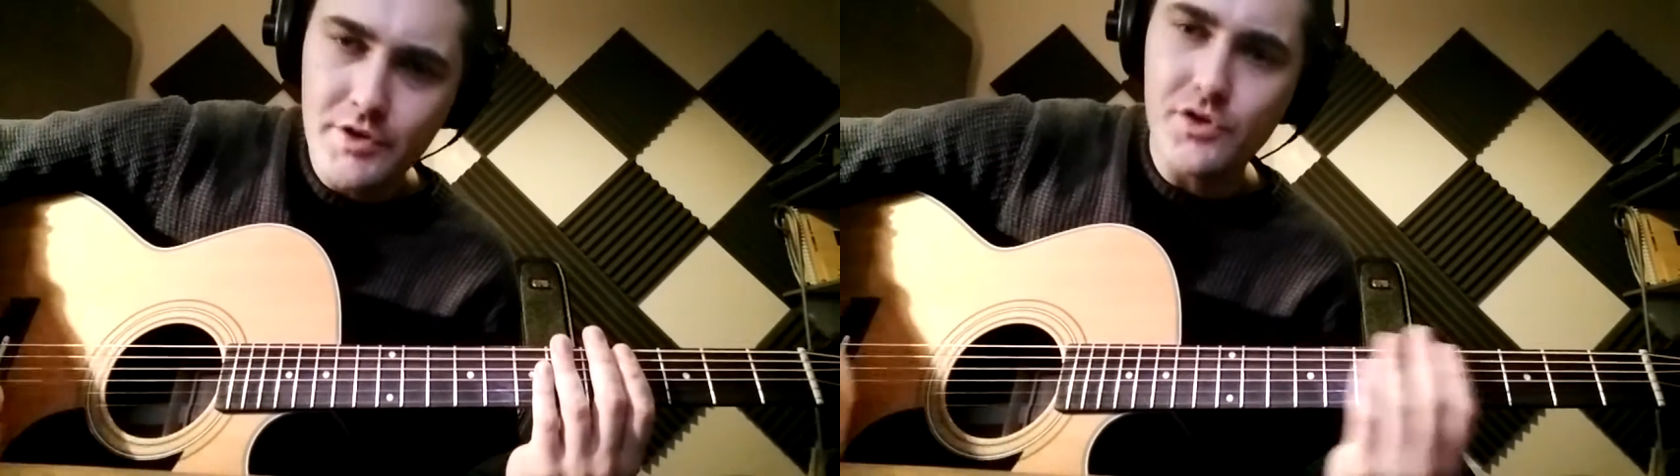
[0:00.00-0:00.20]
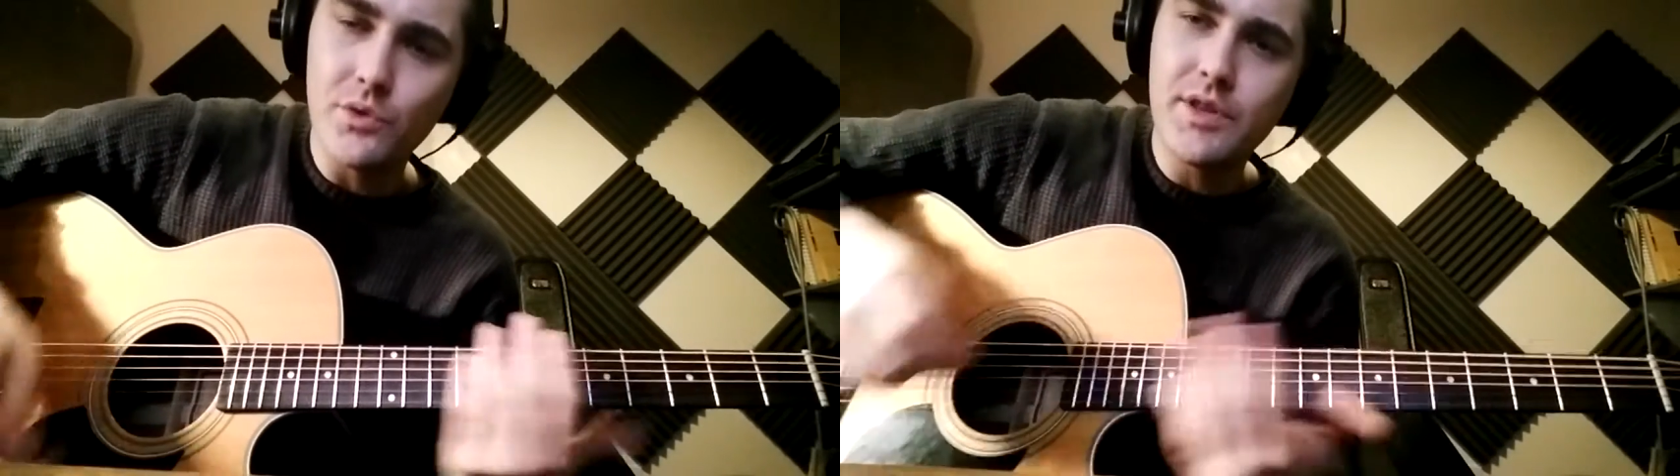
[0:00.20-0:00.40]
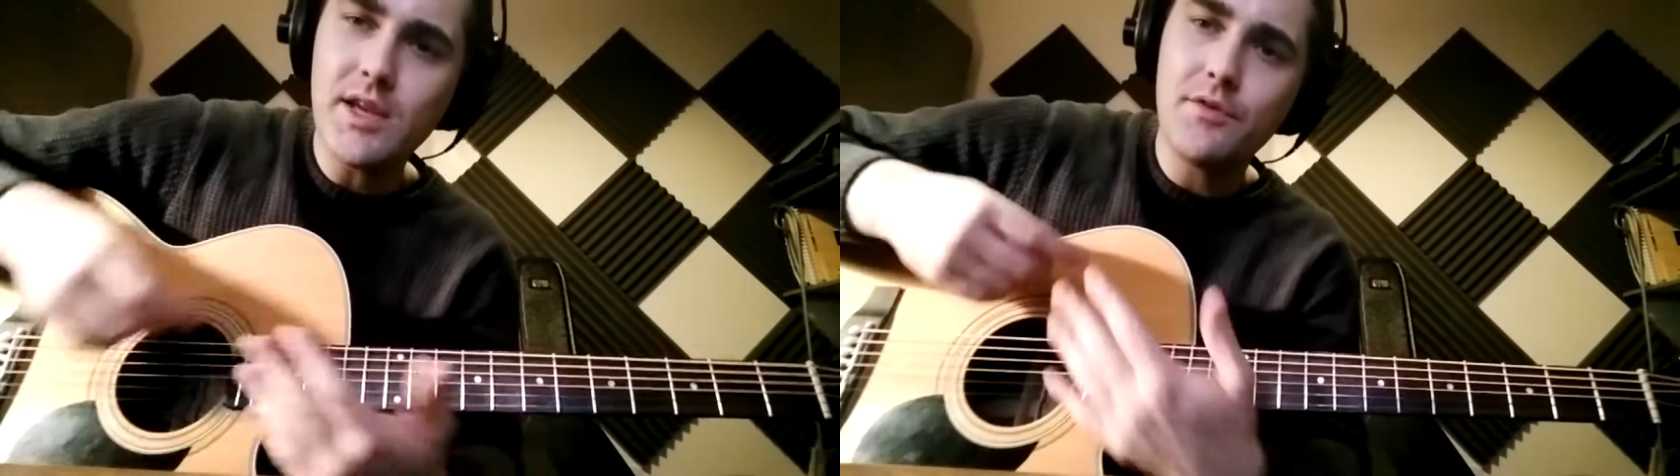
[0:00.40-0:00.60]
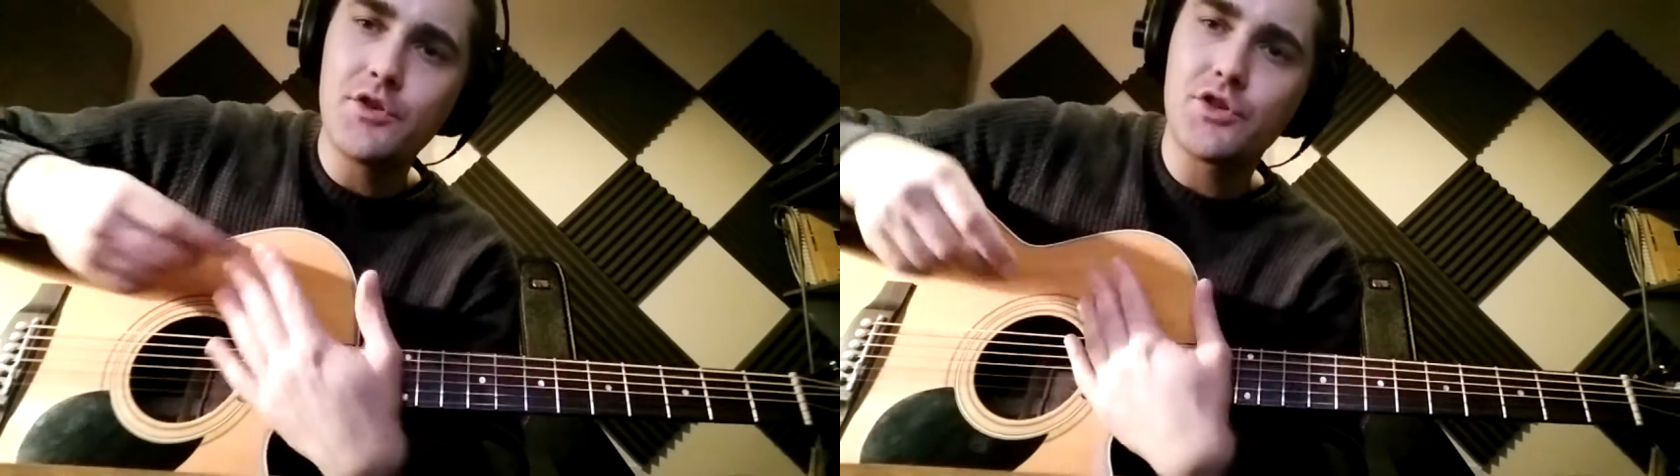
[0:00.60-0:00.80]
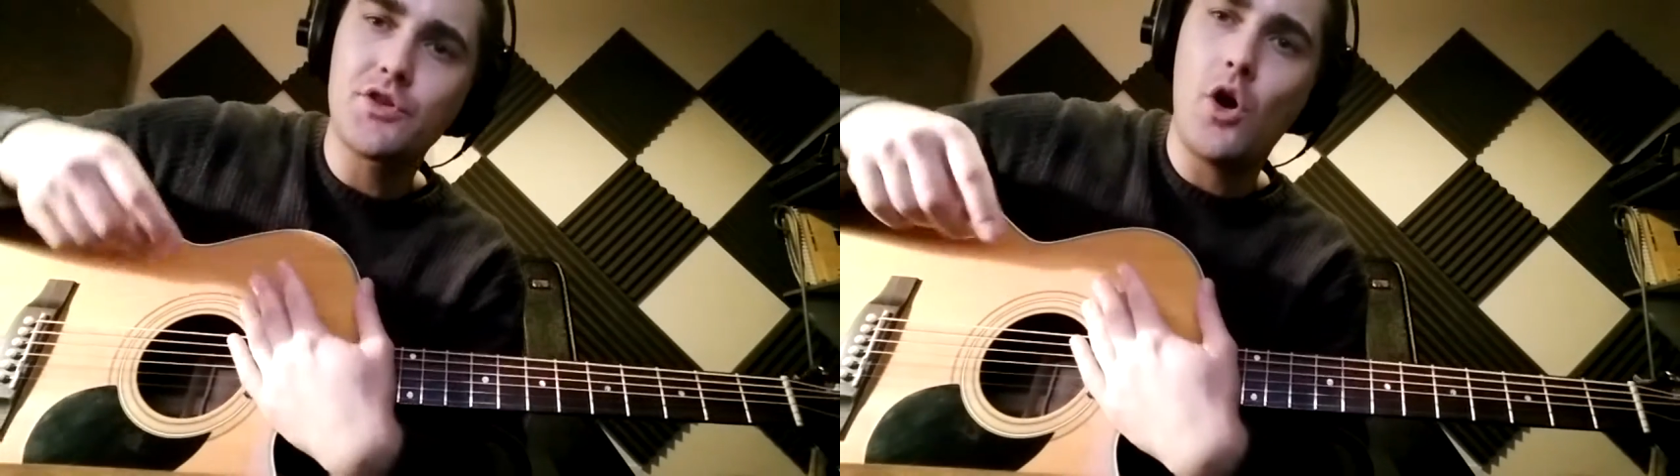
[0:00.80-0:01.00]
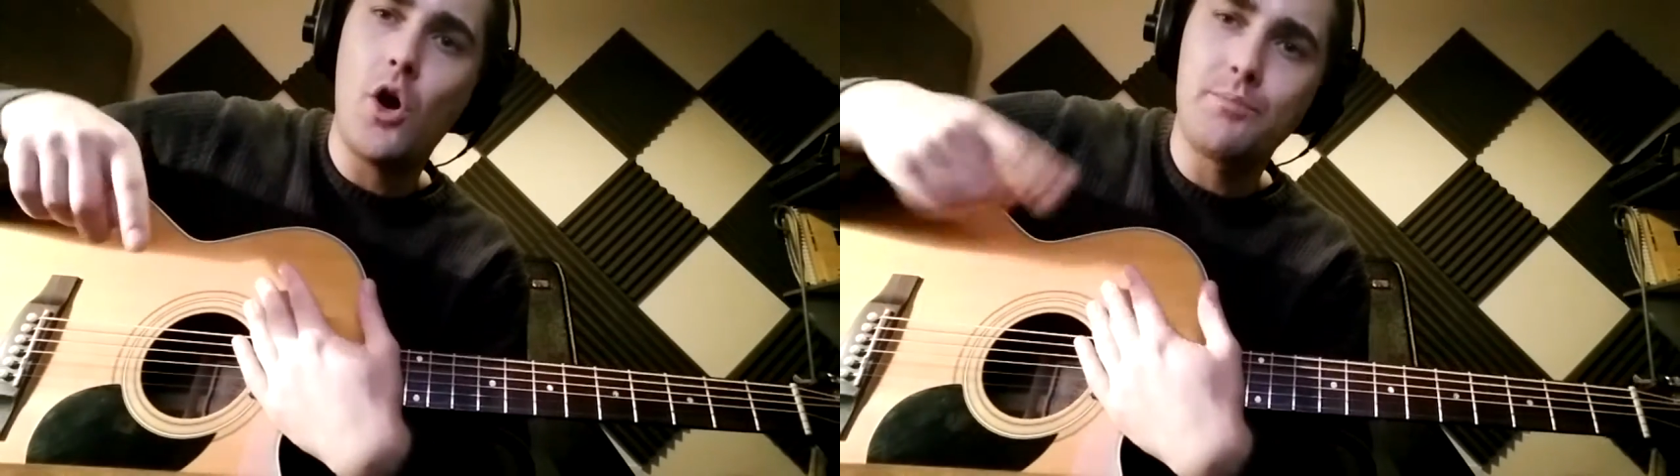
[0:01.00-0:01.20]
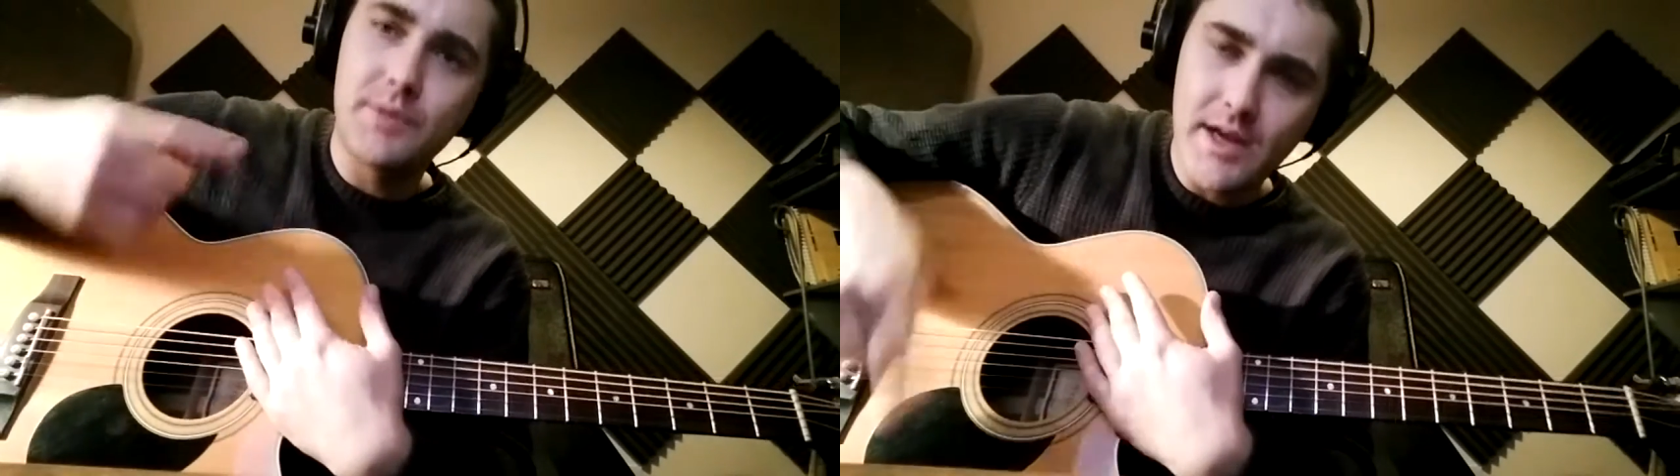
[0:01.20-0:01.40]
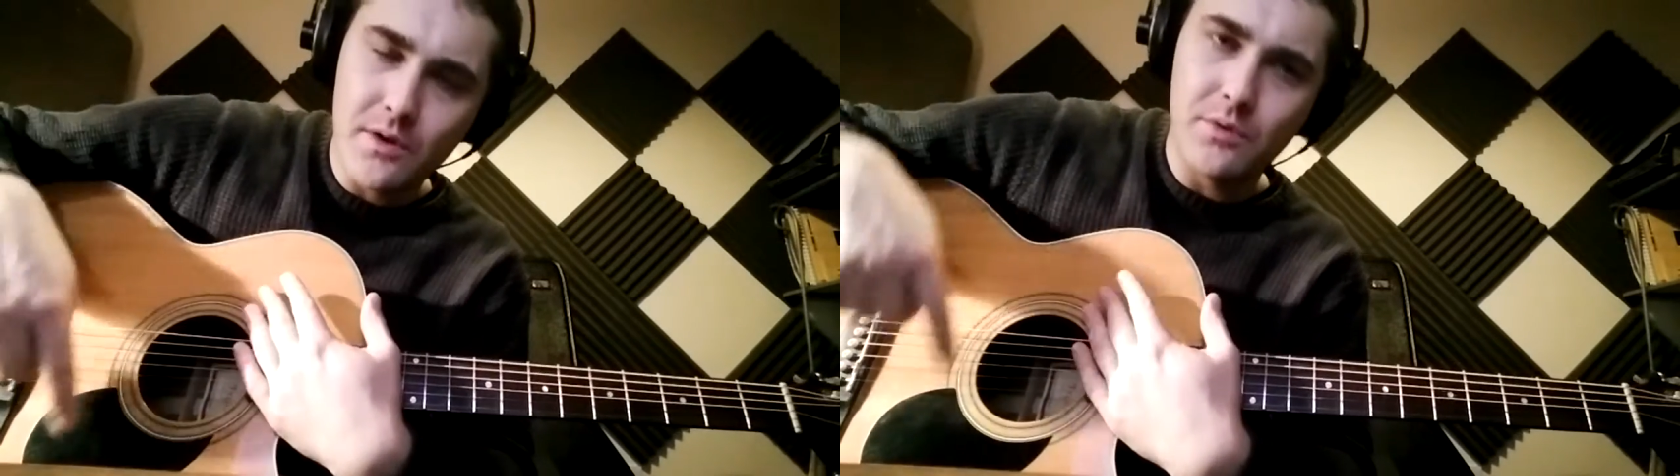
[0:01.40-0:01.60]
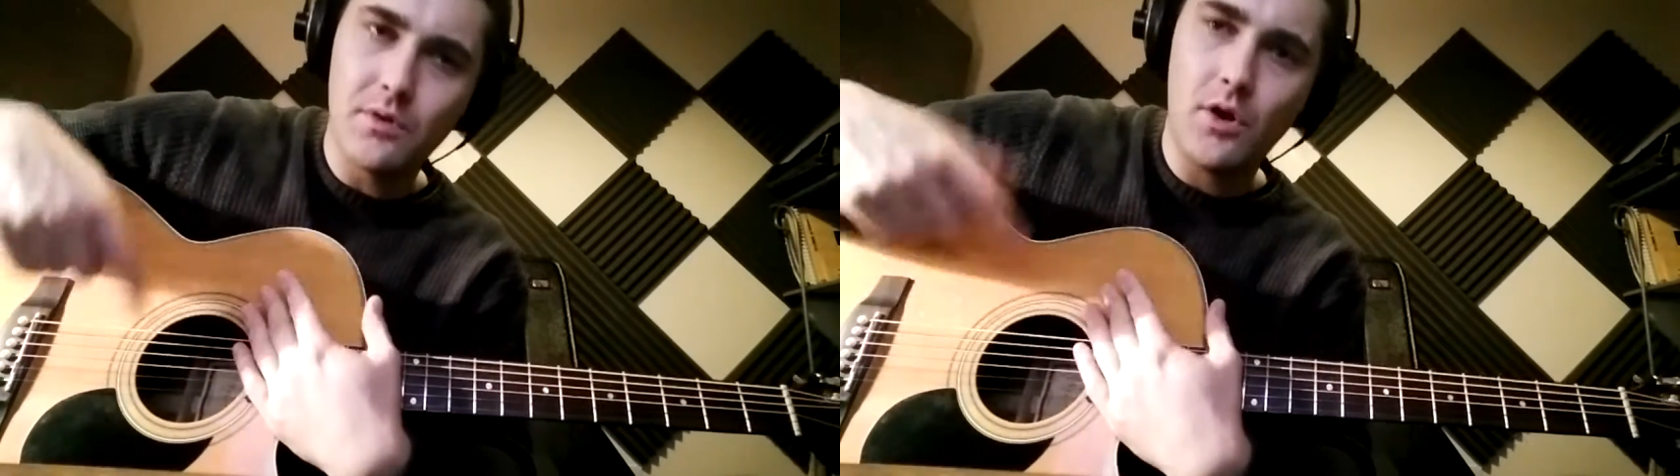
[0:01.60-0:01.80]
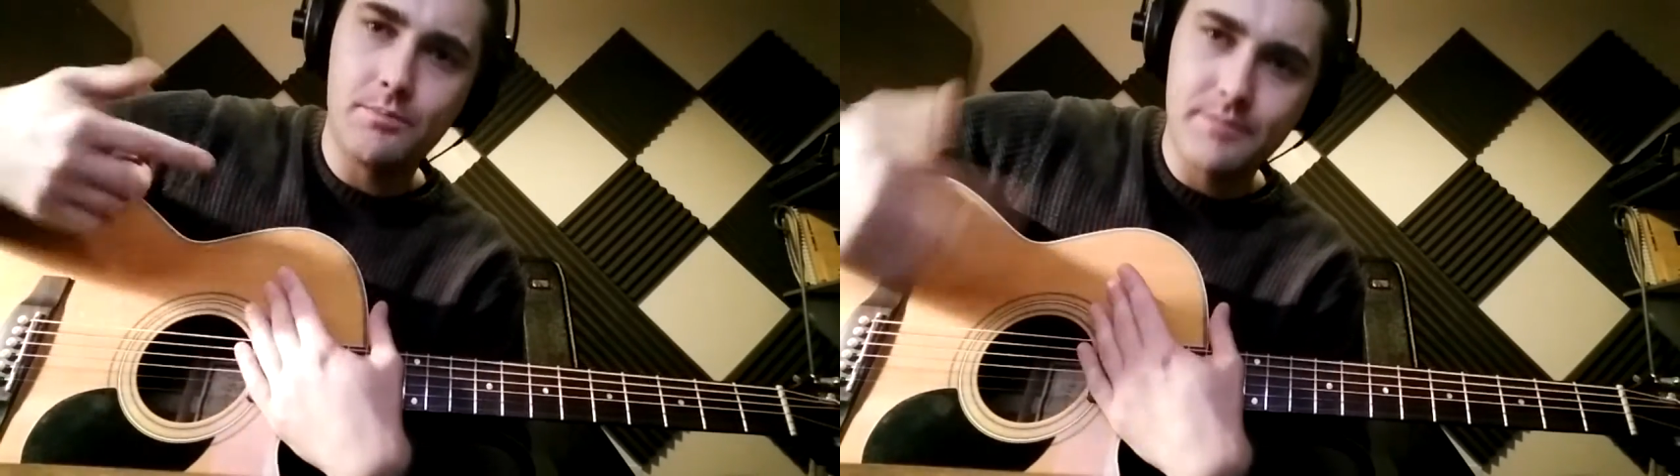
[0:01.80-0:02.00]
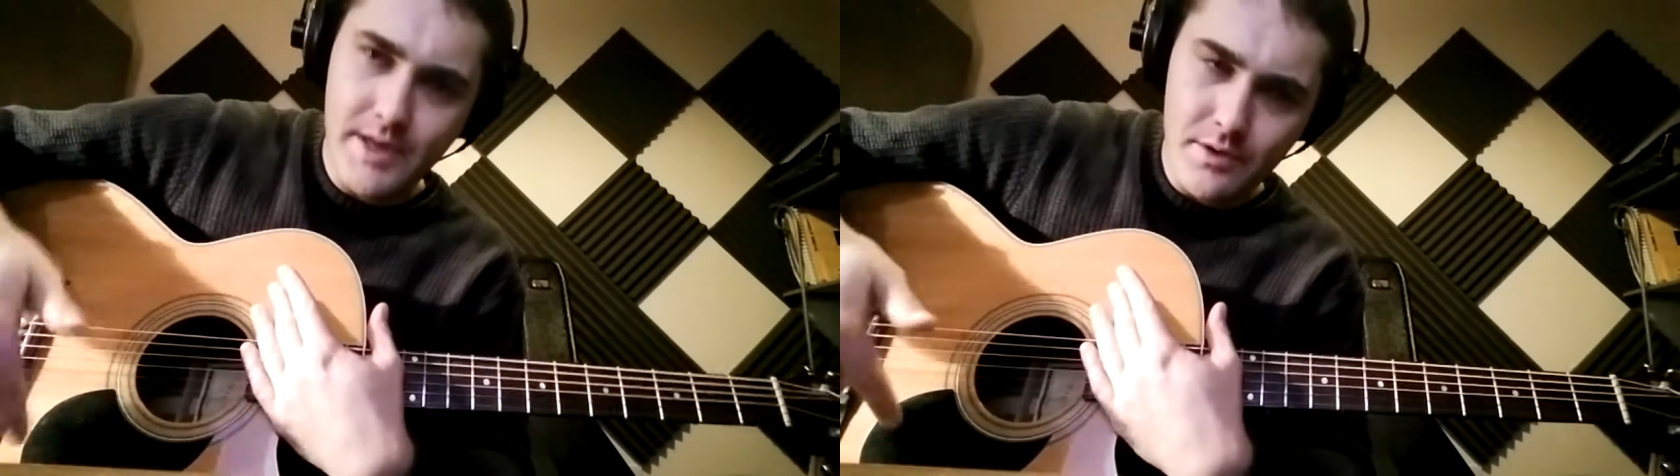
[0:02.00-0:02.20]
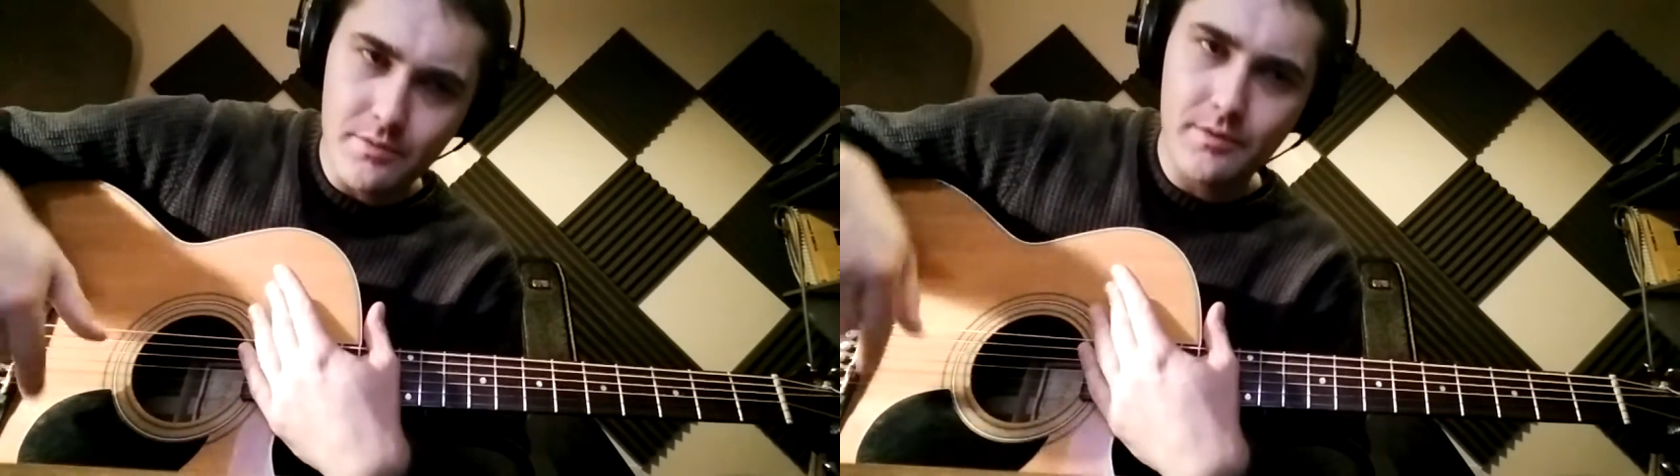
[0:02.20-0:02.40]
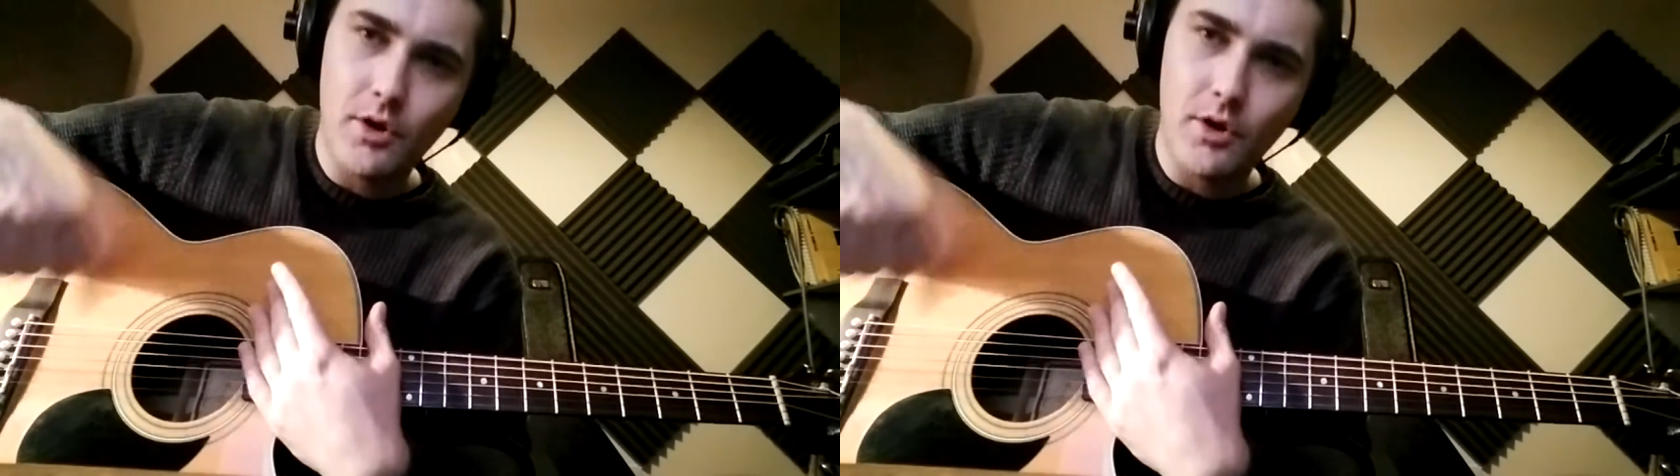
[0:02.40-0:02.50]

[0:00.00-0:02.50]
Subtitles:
so think of it just up, down, up, down,